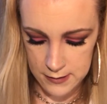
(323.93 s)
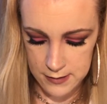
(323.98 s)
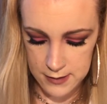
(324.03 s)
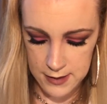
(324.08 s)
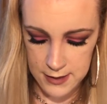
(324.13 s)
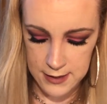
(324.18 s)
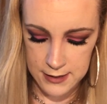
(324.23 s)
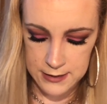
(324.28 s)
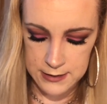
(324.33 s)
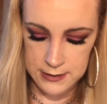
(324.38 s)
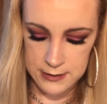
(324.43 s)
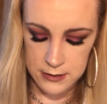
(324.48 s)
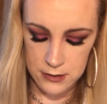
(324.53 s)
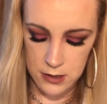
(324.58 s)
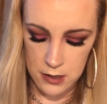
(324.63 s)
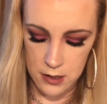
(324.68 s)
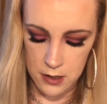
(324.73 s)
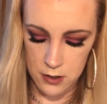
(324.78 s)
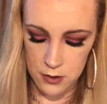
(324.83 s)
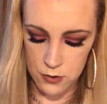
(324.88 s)
These
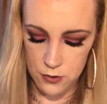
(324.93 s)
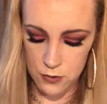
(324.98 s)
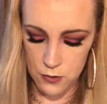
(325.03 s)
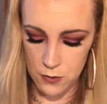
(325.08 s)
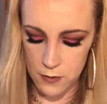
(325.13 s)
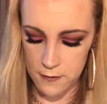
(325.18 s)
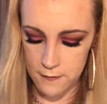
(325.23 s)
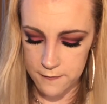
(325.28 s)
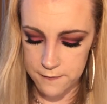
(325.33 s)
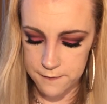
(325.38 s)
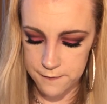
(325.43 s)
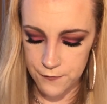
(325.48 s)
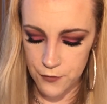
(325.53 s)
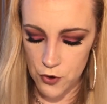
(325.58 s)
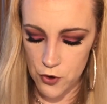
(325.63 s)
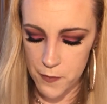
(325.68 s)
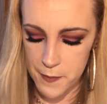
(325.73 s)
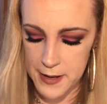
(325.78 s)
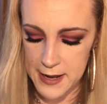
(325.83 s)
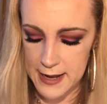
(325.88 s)
are all
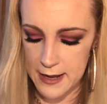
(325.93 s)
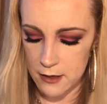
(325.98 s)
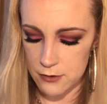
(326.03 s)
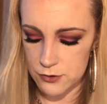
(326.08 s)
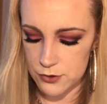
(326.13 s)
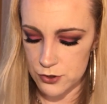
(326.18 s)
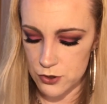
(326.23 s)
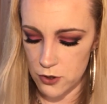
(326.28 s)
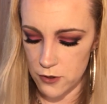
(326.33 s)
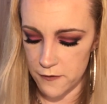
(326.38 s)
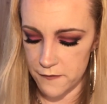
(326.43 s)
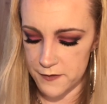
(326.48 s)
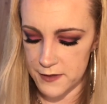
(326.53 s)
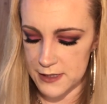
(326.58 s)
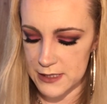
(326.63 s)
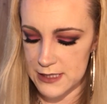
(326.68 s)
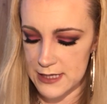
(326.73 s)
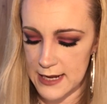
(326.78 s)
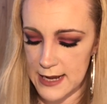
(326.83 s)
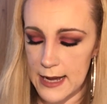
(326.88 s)
£4 off
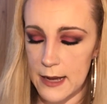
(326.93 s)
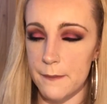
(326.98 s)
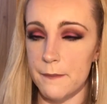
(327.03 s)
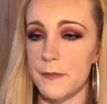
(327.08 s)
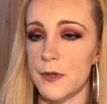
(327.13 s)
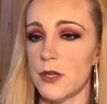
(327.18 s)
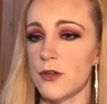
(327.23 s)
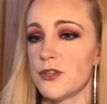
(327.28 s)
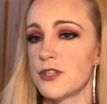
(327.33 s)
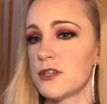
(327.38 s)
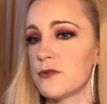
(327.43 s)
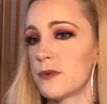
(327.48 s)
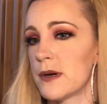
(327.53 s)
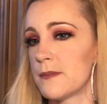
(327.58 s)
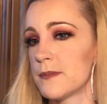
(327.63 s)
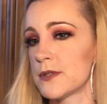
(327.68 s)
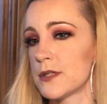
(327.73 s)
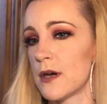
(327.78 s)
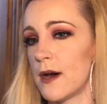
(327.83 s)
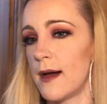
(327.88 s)
the Tam Beauty
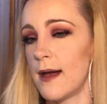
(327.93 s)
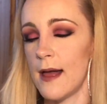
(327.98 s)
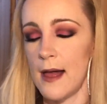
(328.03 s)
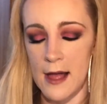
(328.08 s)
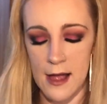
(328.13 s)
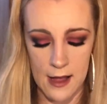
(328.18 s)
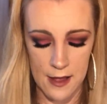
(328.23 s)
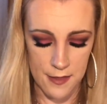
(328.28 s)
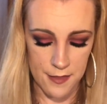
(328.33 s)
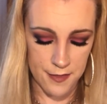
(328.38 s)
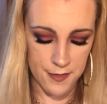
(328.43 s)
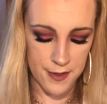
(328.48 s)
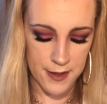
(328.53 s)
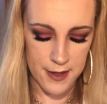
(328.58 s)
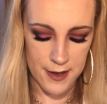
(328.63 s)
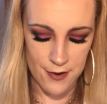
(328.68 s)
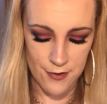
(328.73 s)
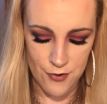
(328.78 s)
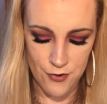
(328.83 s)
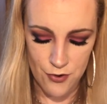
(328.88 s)
website.
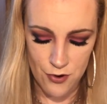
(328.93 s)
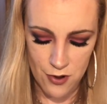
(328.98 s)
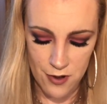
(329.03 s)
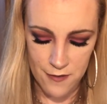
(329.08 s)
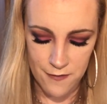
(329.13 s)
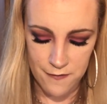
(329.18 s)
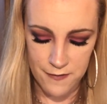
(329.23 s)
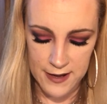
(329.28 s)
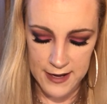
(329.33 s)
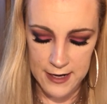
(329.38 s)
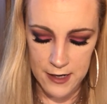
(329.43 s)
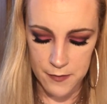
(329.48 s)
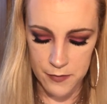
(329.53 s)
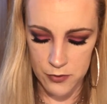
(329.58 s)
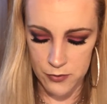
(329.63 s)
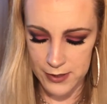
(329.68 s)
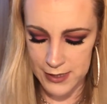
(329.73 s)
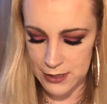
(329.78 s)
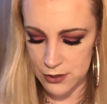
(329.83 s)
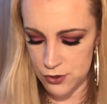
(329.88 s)
They're not
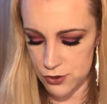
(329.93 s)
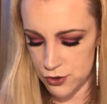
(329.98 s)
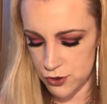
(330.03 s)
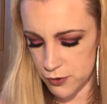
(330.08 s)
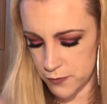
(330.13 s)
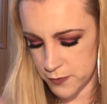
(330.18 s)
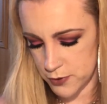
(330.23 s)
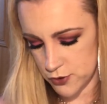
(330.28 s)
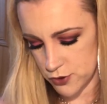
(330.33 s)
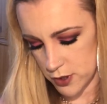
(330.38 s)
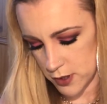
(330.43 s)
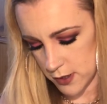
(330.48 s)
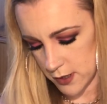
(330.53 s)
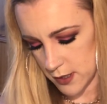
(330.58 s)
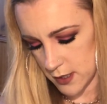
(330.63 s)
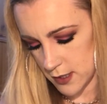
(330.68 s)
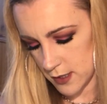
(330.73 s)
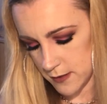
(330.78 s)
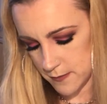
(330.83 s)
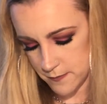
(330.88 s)
available in Superdrug
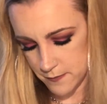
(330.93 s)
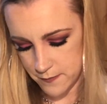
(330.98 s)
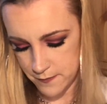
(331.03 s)
yet.